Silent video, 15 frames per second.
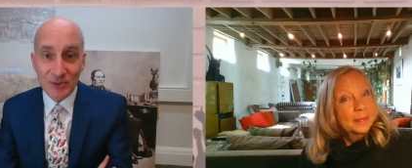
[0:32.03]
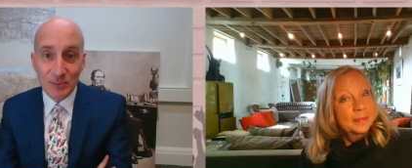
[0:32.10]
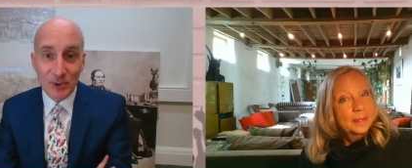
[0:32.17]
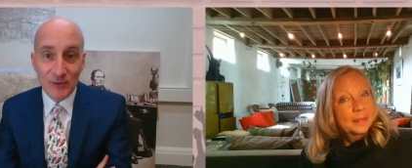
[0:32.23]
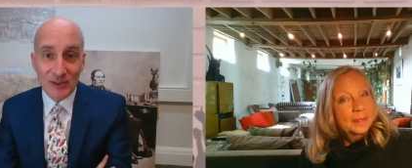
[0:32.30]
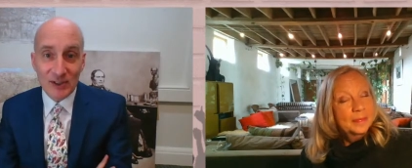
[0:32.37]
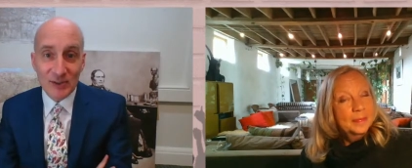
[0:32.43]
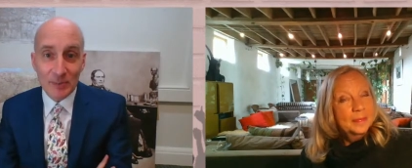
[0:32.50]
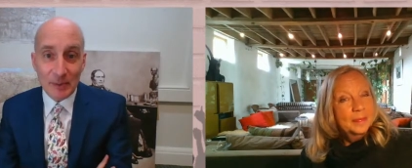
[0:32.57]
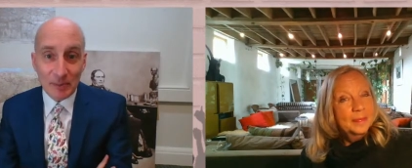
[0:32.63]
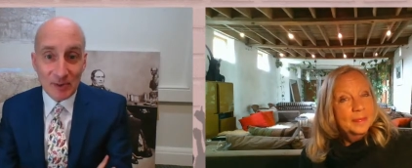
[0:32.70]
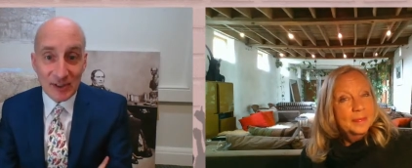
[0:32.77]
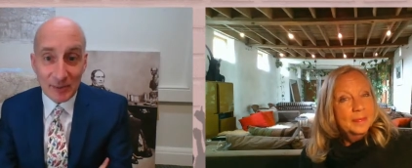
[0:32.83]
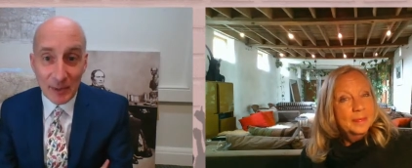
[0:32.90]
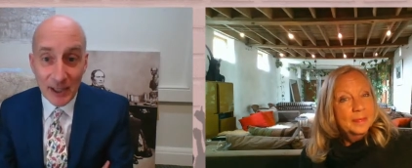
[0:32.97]
Speaker 1: is moving to
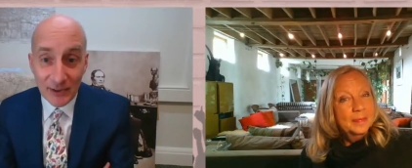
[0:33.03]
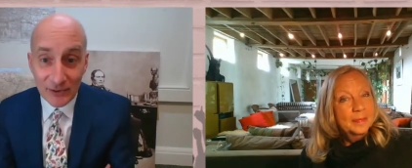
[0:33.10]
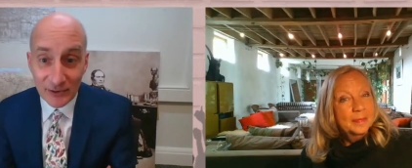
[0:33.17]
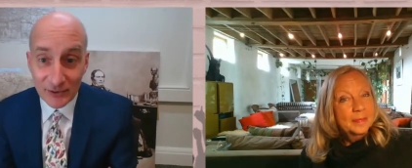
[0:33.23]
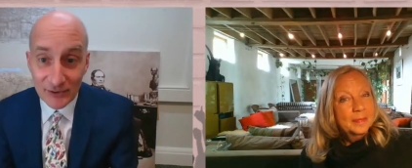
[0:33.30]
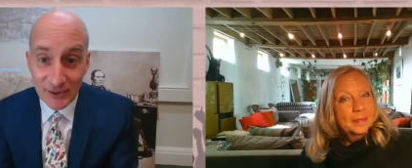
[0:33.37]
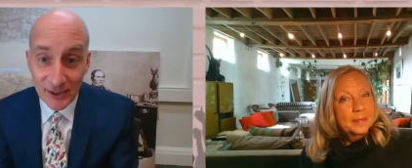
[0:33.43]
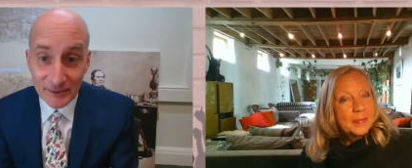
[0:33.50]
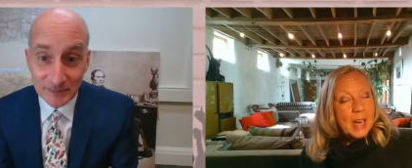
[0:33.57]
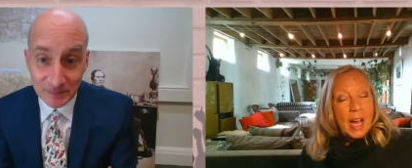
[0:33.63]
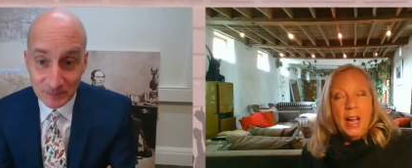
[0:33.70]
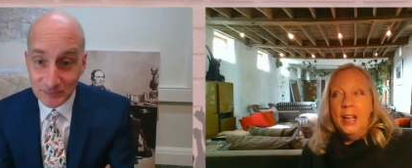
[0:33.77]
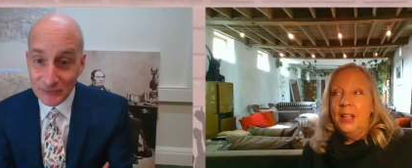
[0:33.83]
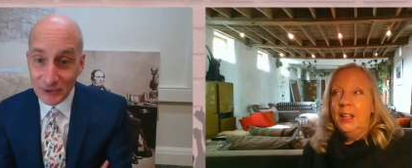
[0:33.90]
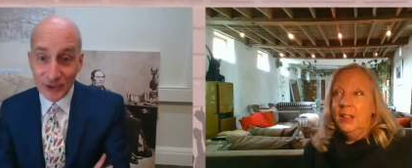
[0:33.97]
BBC One. So,
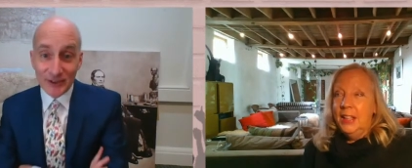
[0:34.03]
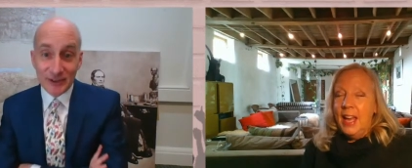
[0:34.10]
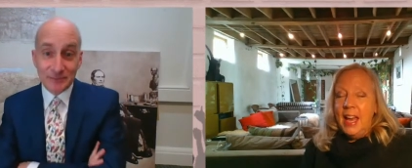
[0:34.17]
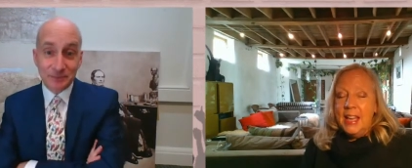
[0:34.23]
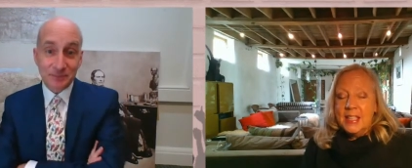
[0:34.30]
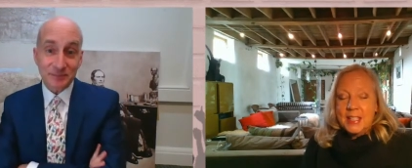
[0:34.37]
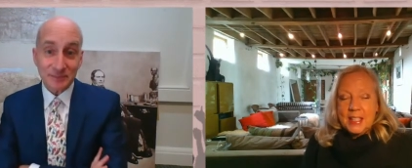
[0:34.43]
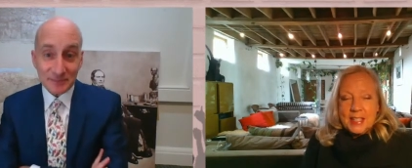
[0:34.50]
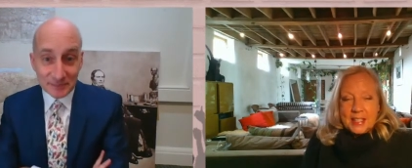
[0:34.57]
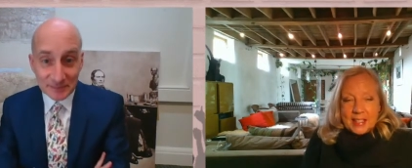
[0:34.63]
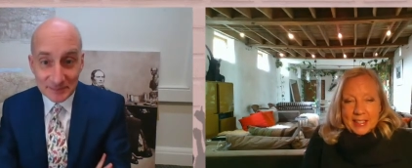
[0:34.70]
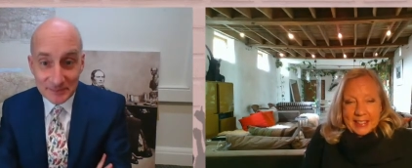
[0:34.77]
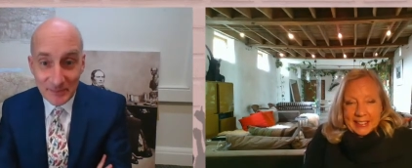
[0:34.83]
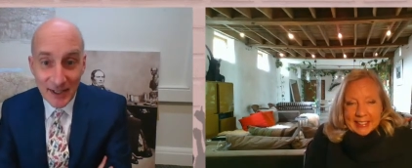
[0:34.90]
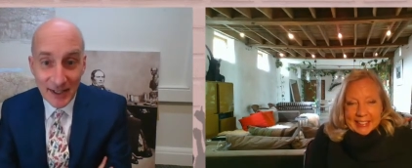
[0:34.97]
you're oh,
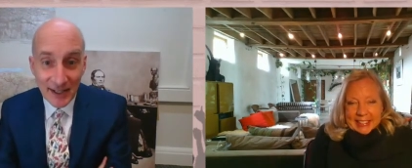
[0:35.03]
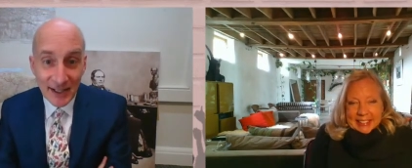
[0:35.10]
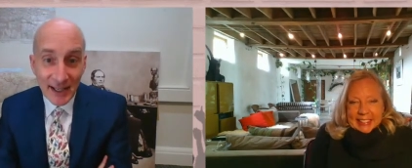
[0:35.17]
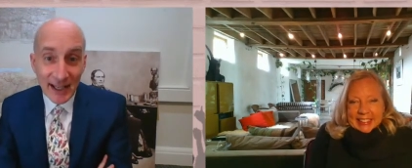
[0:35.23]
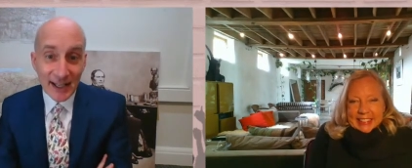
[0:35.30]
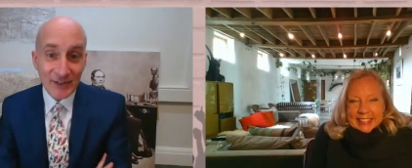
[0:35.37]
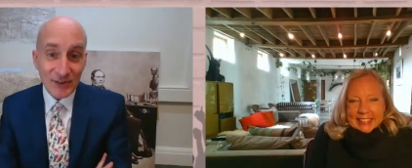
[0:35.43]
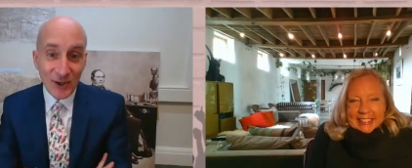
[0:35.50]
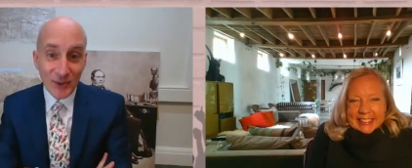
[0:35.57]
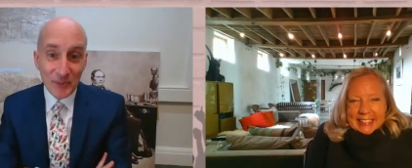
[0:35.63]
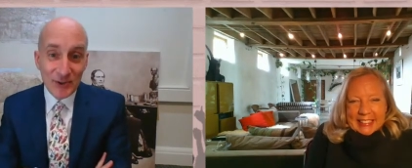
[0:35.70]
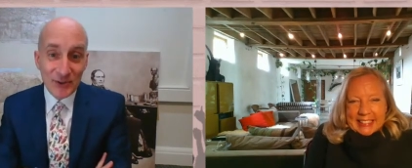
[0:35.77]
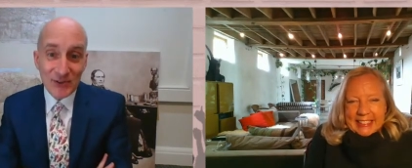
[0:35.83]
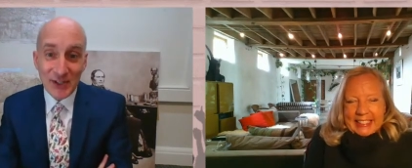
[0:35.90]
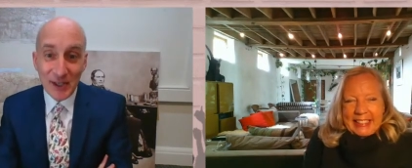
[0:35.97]
it's
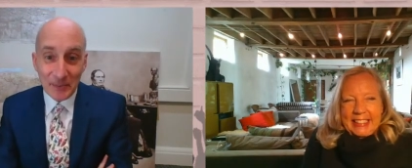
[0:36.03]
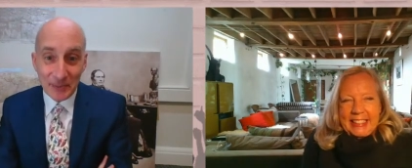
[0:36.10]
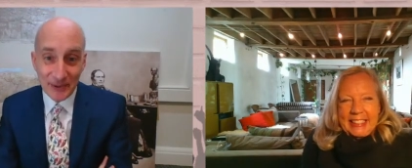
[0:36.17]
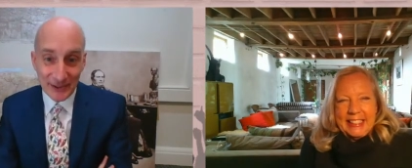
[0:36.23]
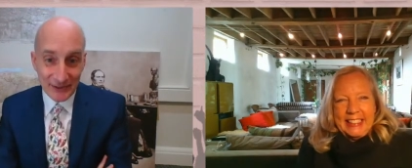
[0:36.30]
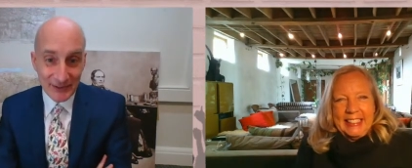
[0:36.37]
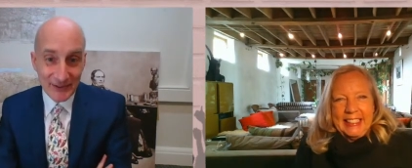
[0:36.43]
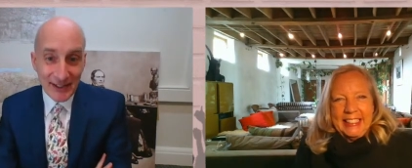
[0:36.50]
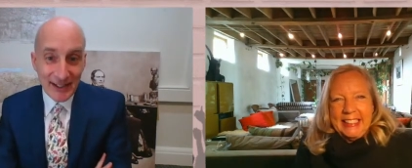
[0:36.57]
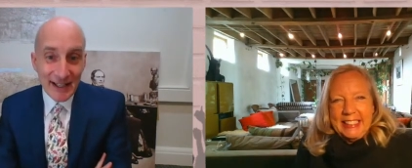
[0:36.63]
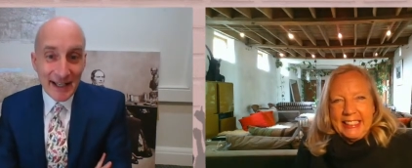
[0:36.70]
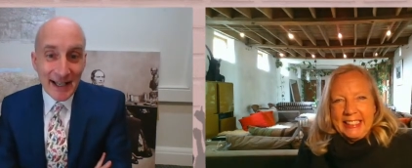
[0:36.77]
onwards and upwards.